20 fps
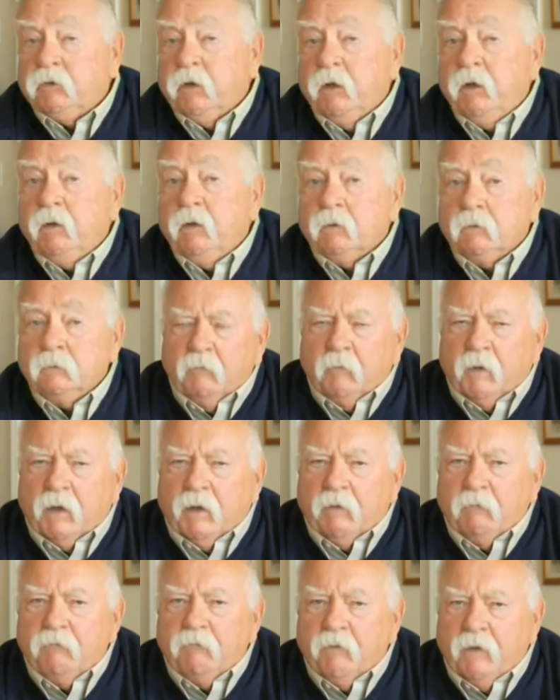scared of
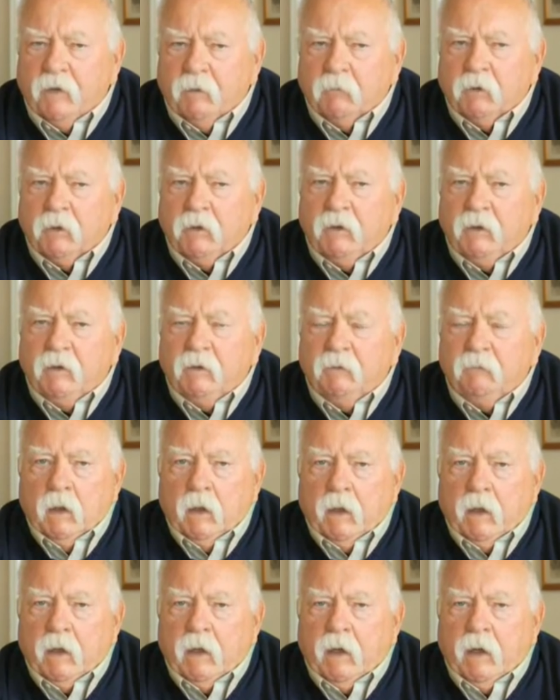my family,
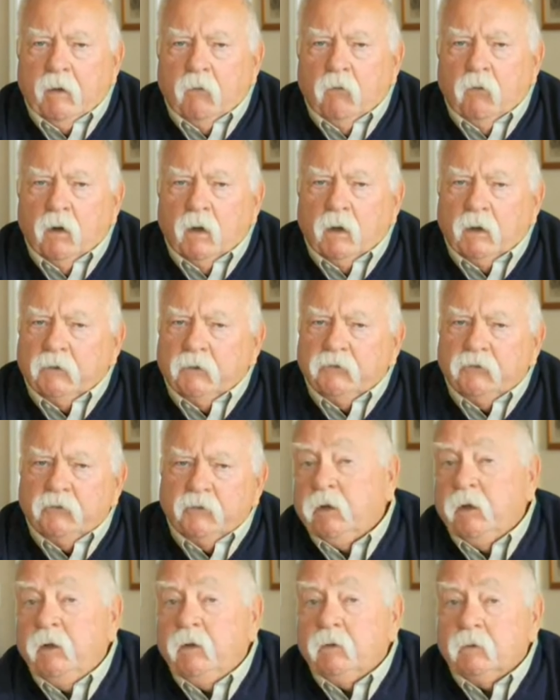and I was
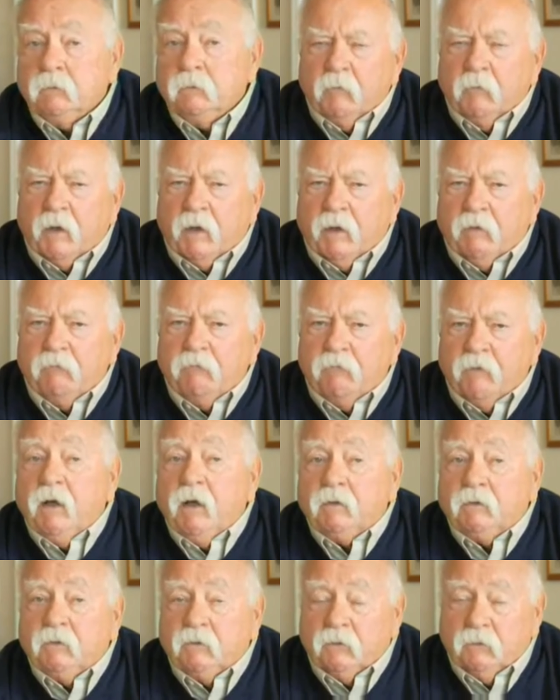scared of my
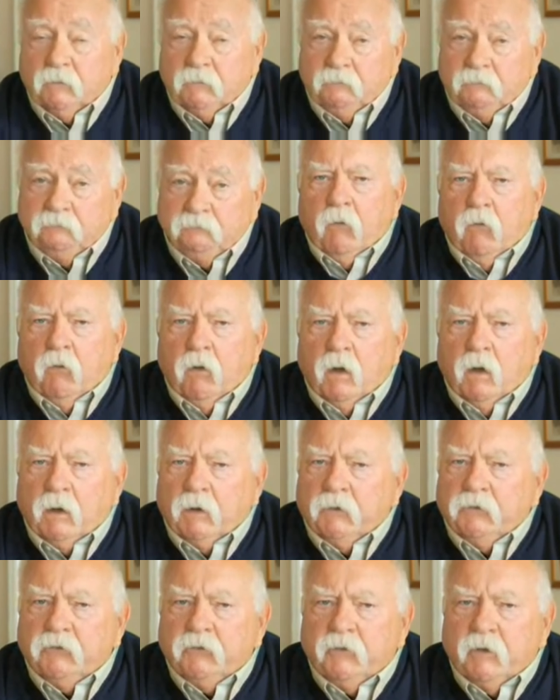doctor. I
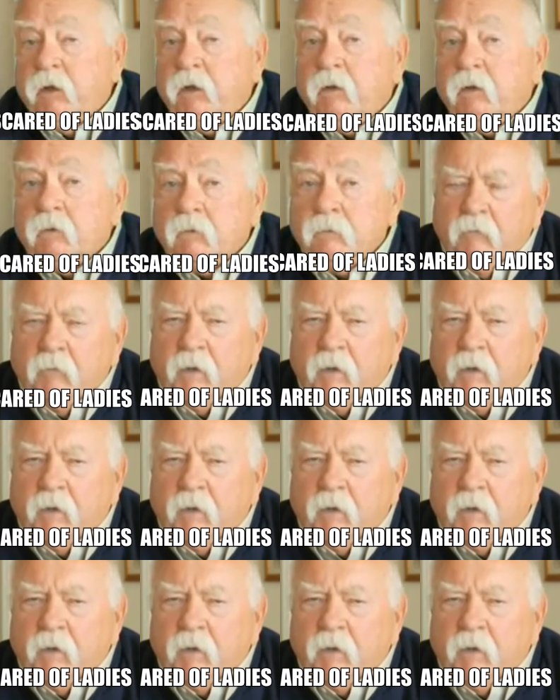was scared